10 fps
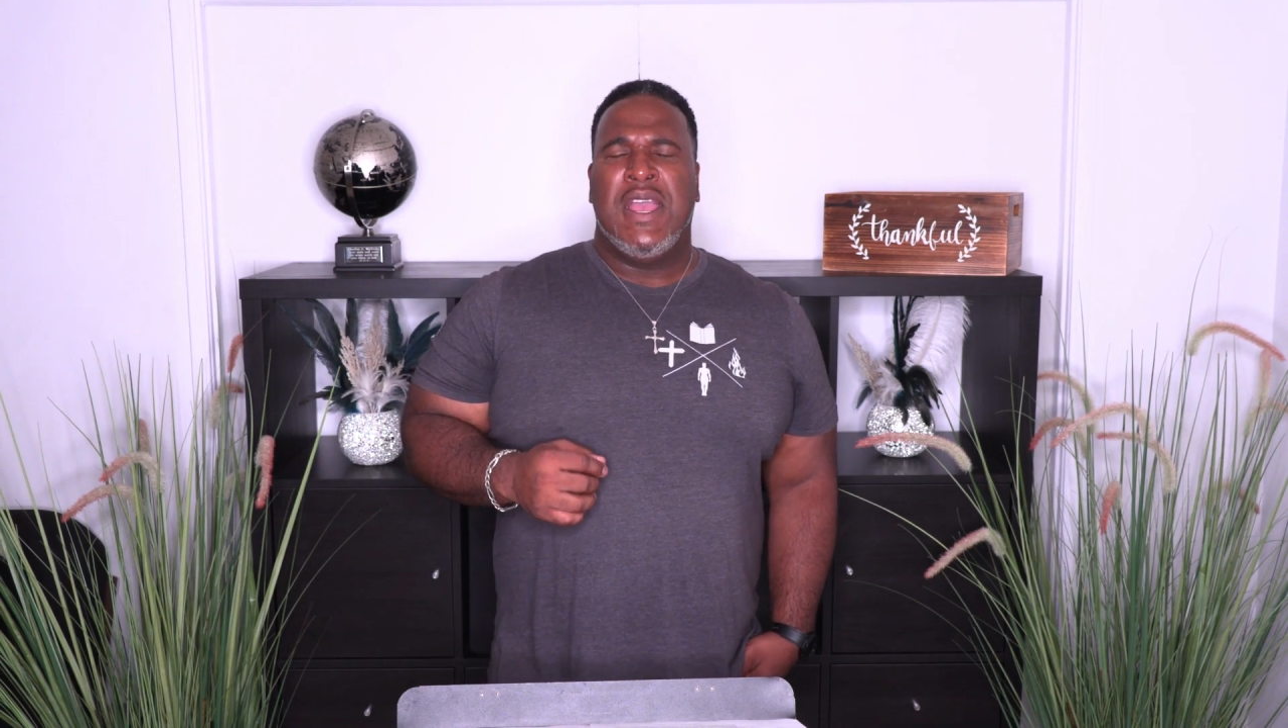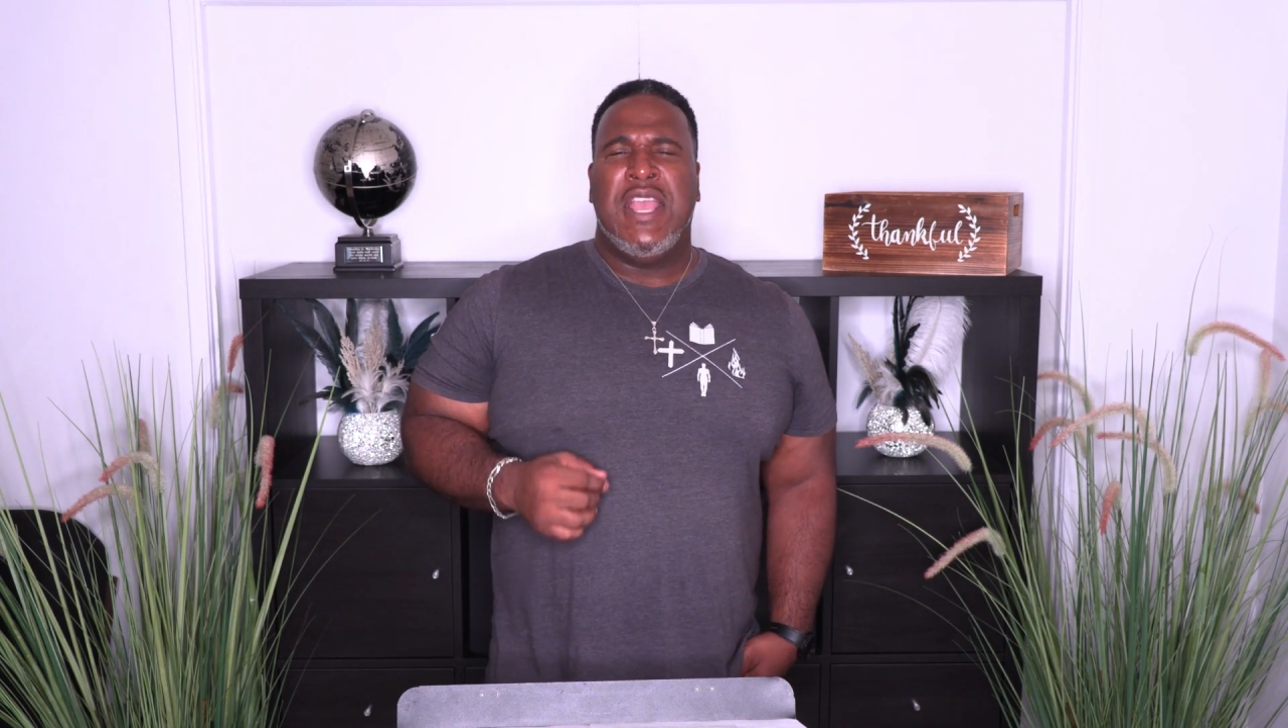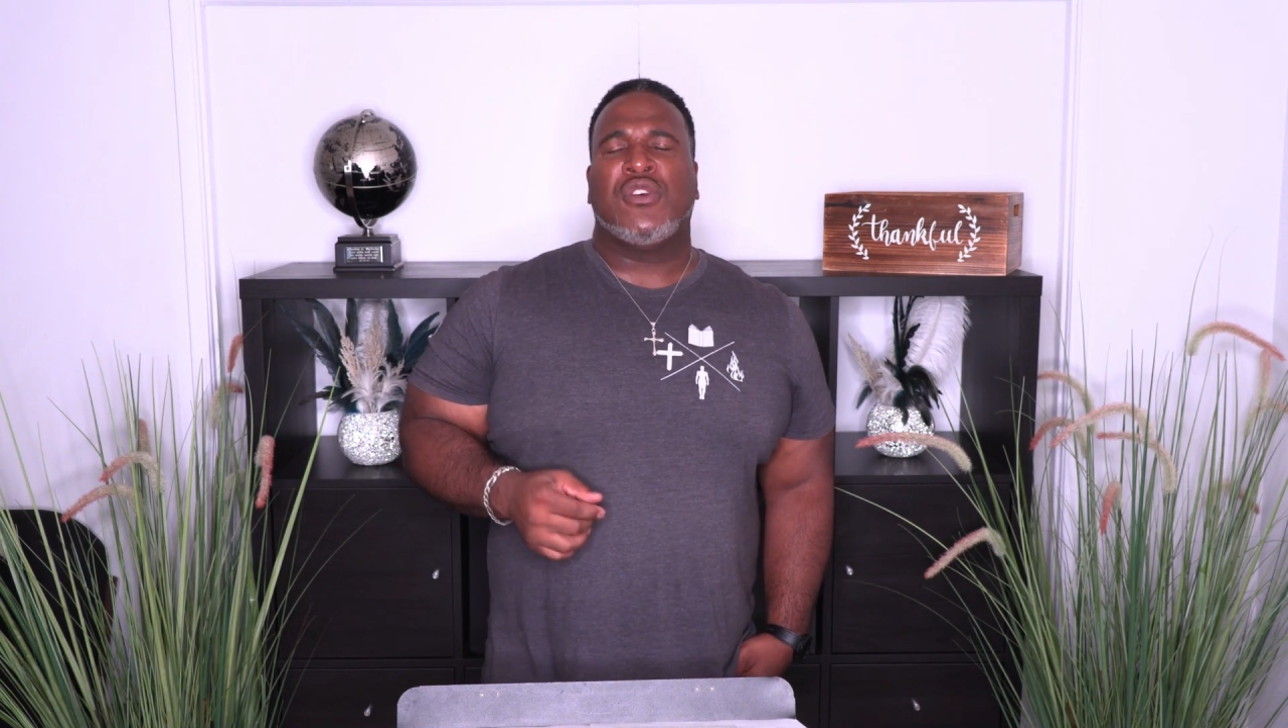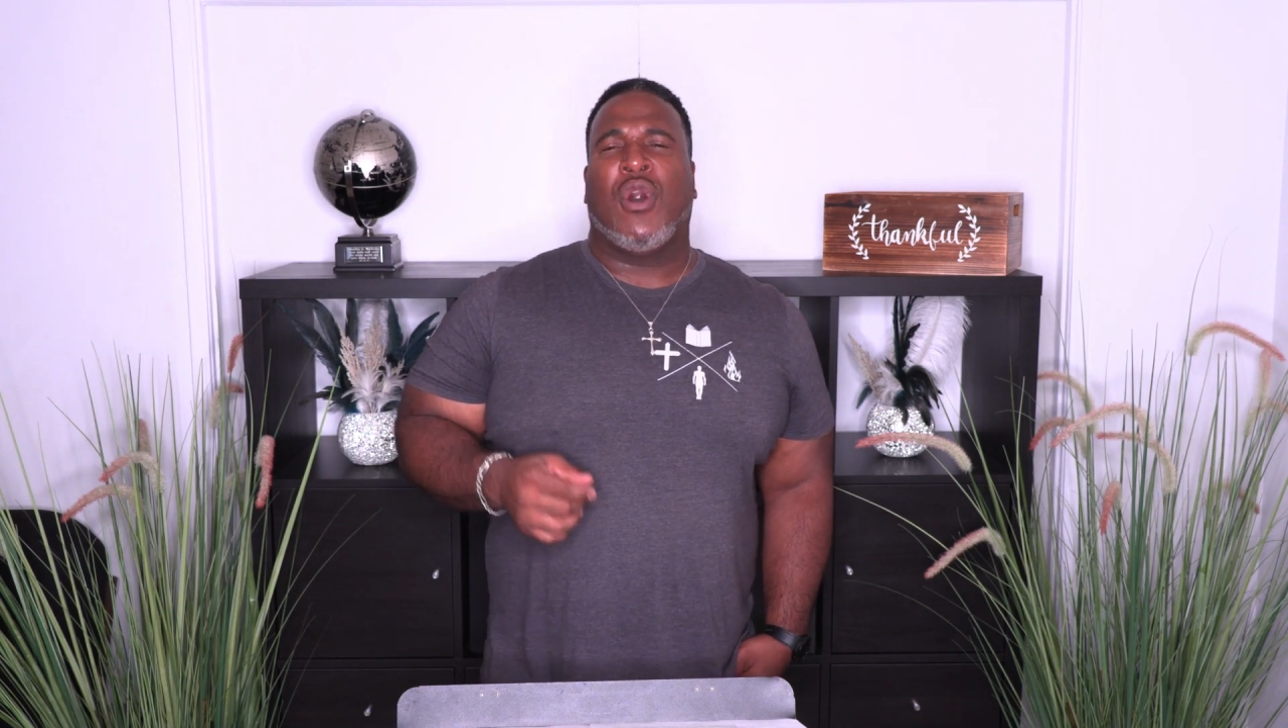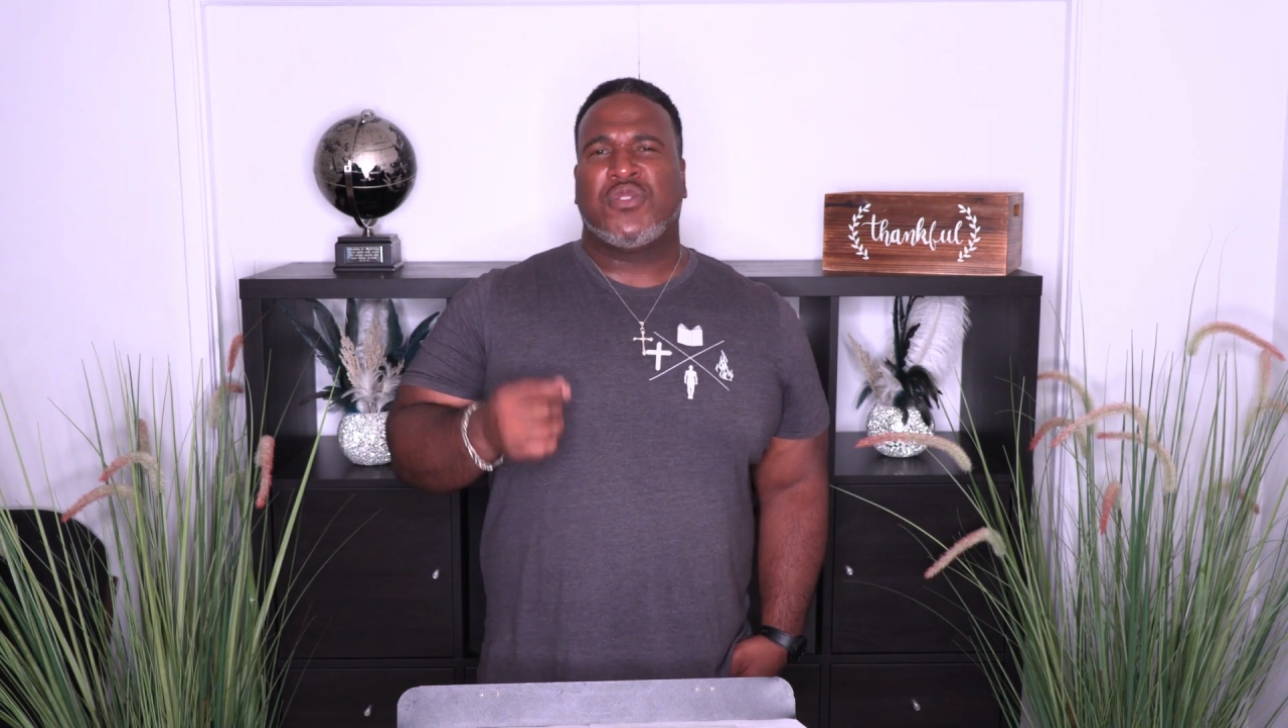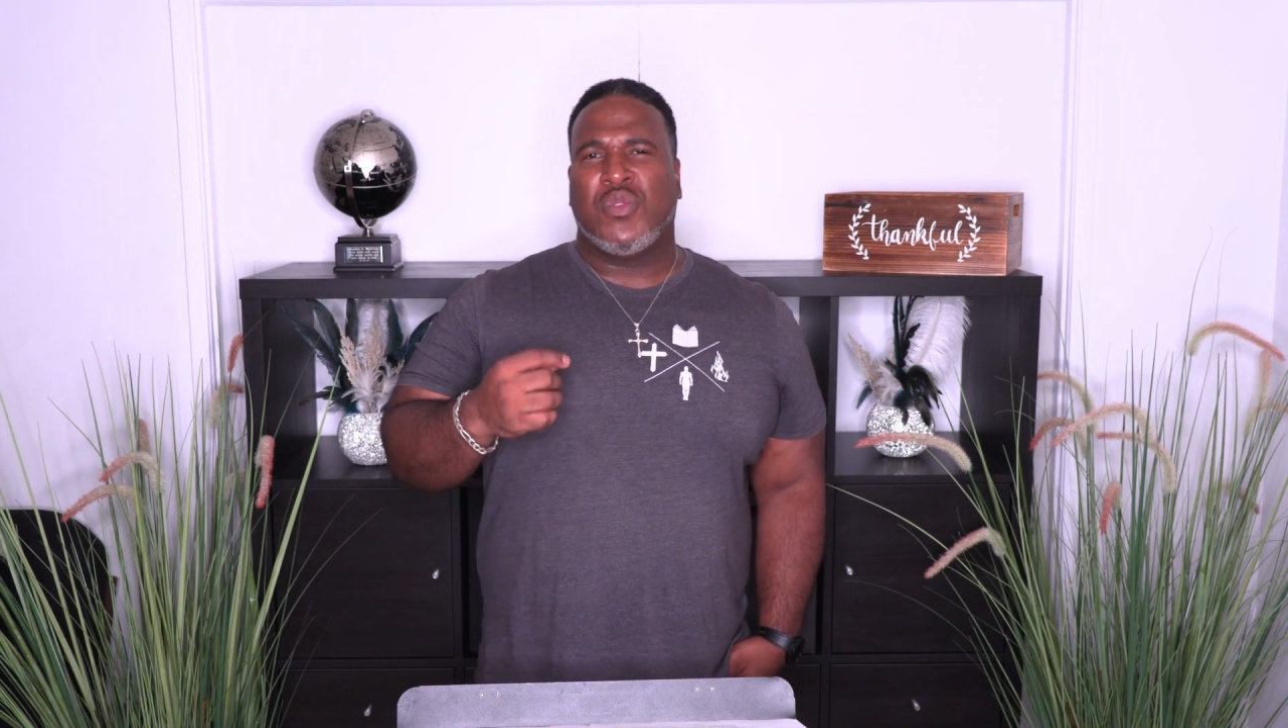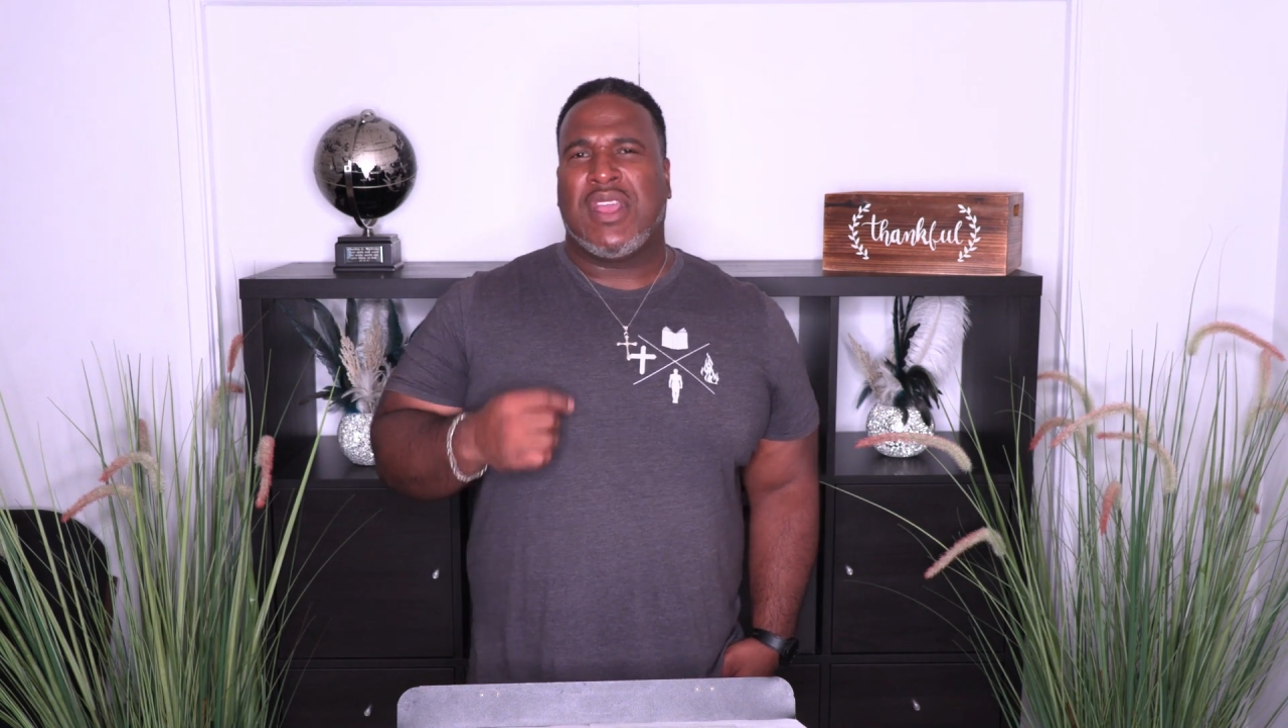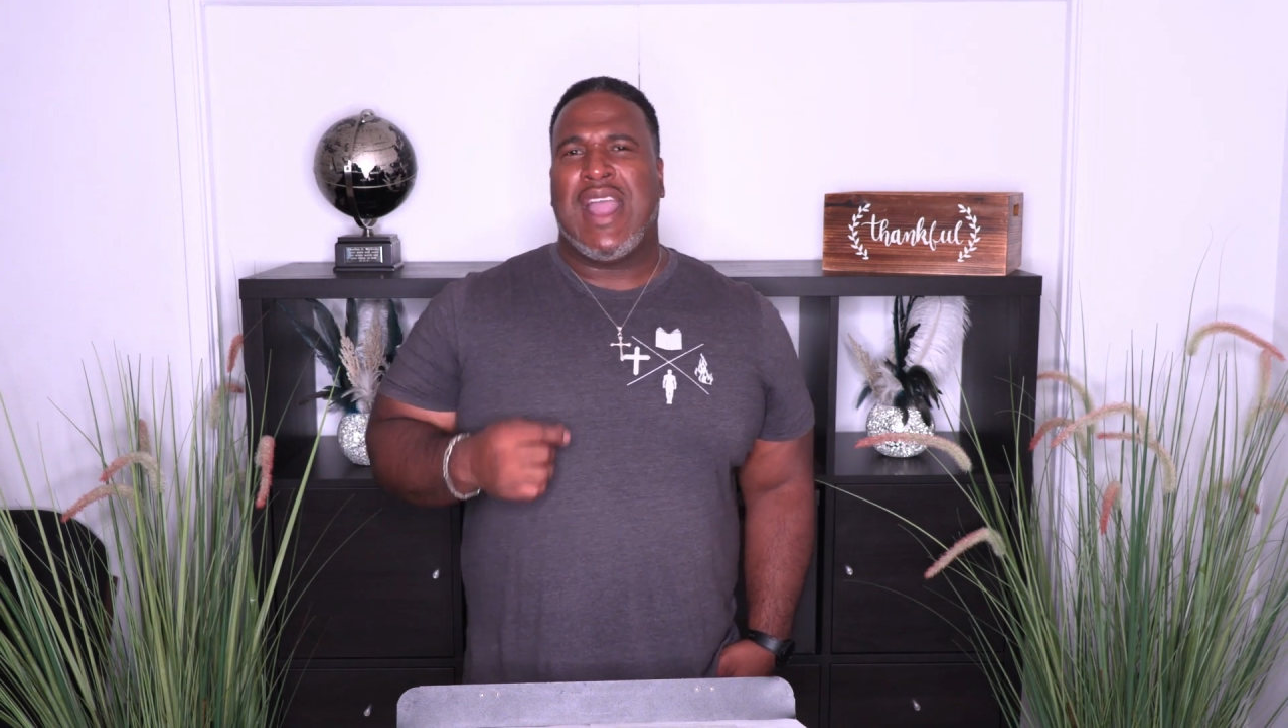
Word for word: He's also the